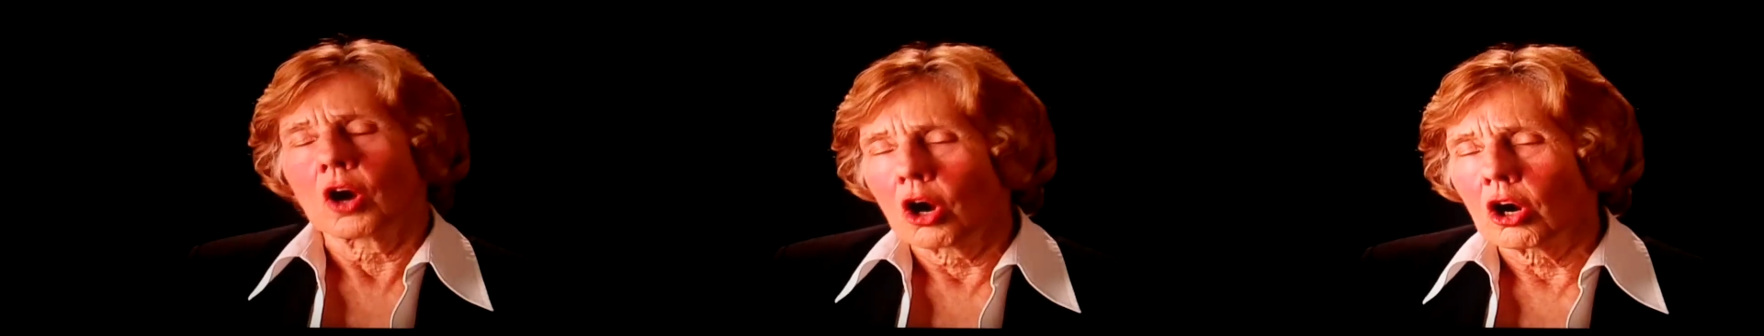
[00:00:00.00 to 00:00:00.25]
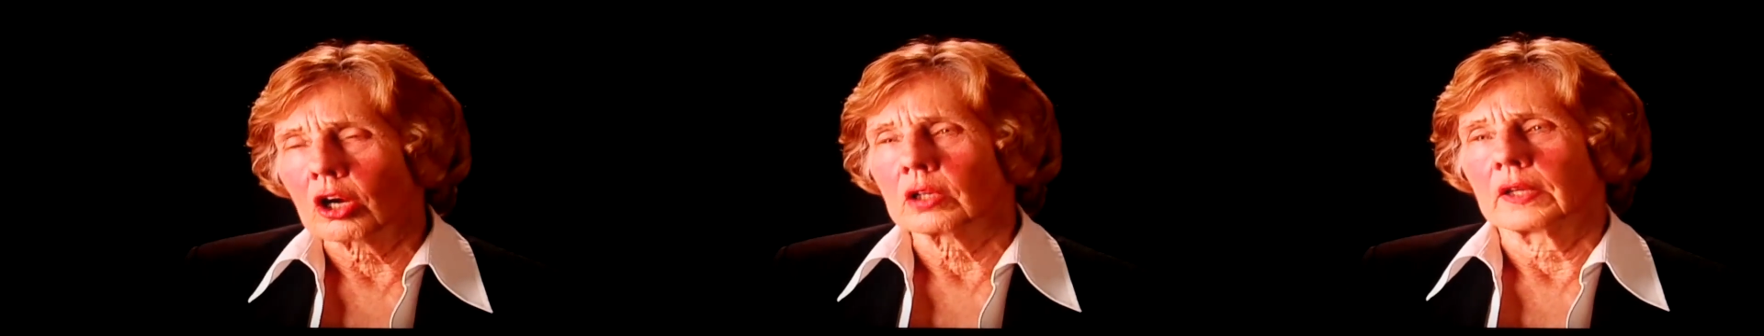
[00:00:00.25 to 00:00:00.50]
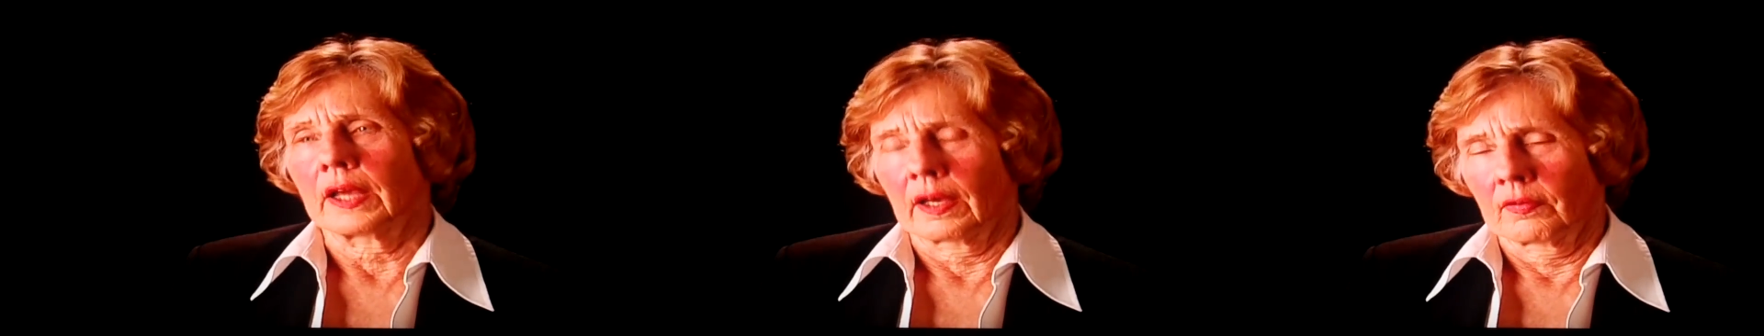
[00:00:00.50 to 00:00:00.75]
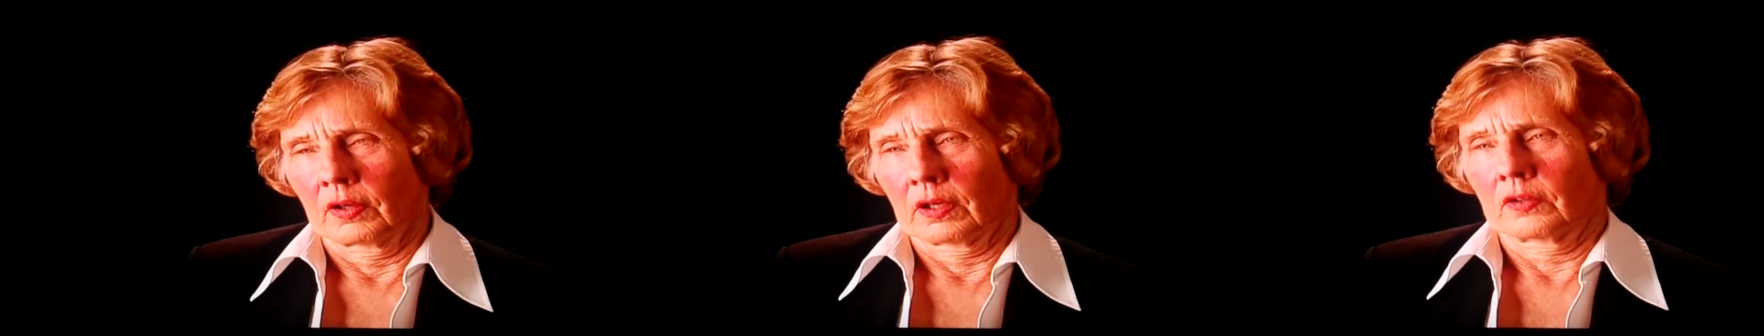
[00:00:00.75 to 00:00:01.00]
of hard
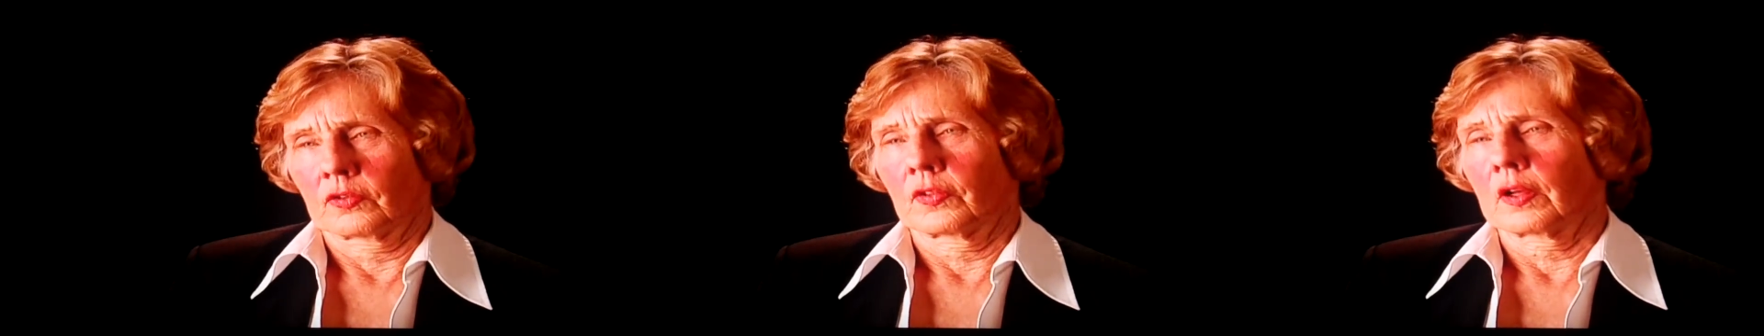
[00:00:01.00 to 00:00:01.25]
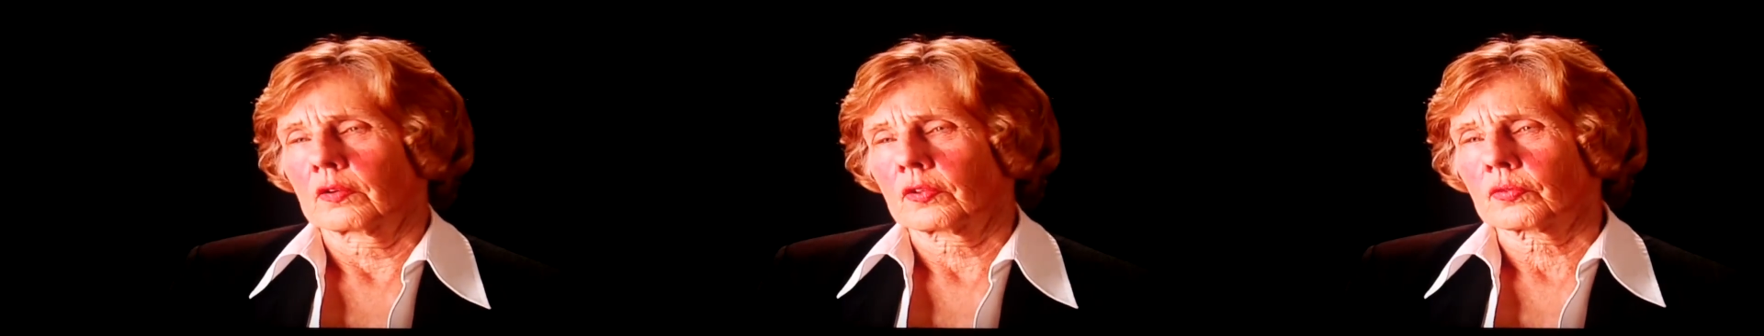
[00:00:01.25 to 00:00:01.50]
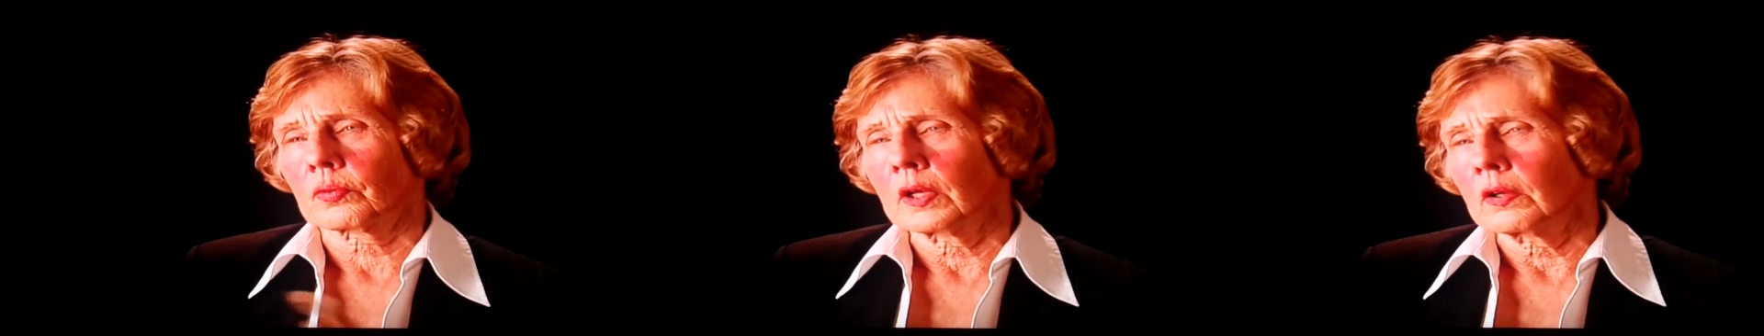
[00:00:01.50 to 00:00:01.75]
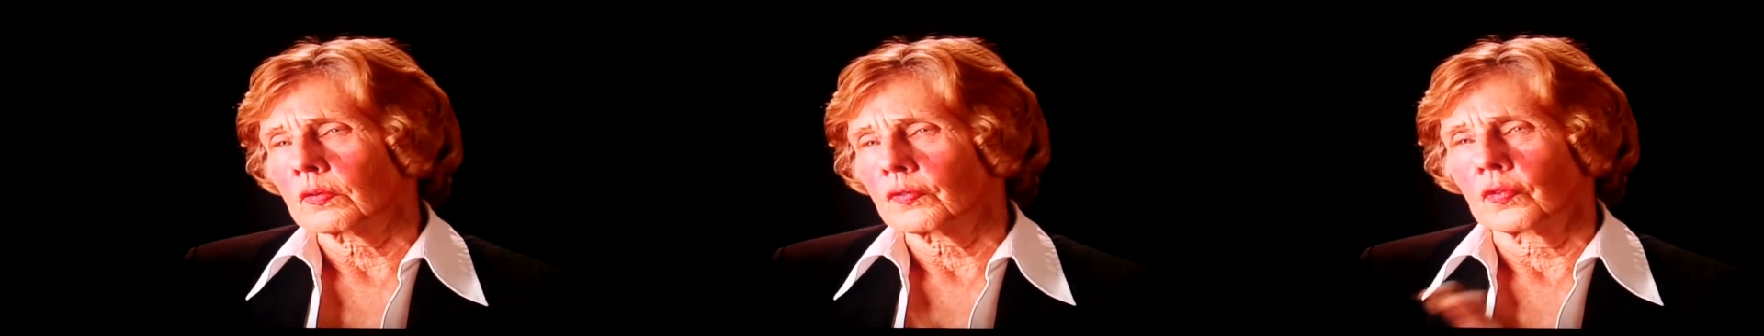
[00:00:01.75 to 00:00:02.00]
evidence. There are
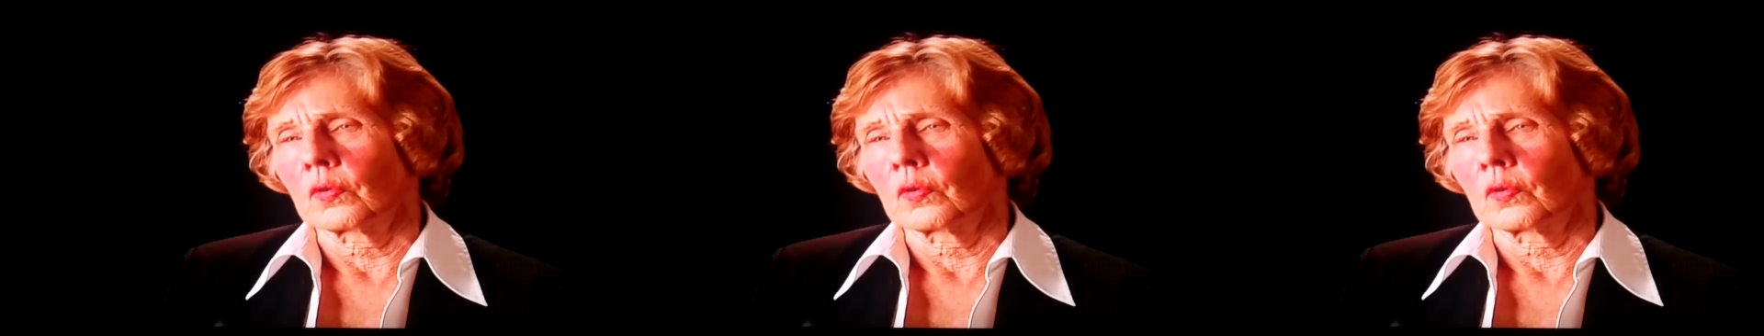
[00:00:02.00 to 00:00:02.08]
three or